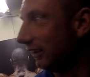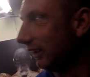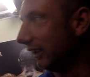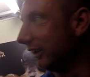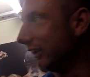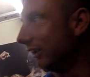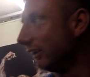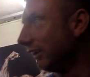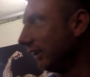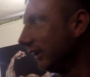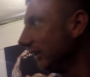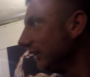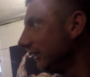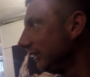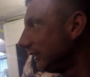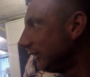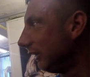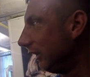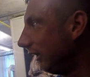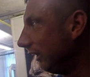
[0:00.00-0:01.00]
know, yeah.
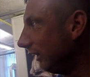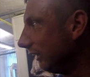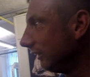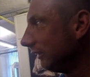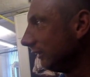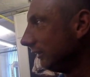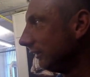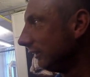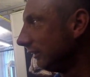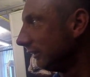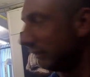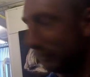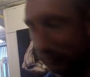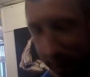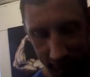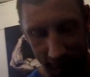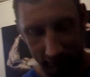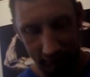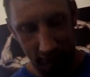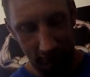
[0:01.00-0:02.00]
He said,
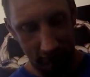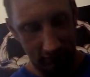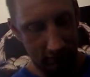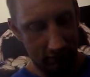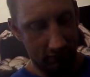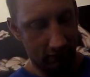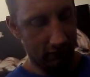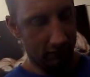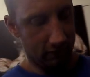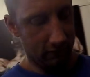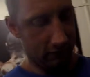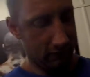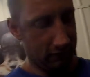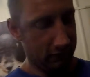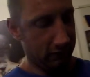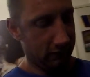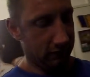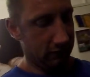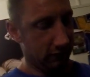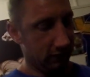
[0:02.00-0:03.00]
you're fucking useless, he
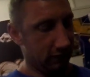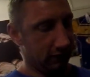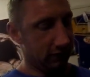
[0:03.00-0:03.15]
said.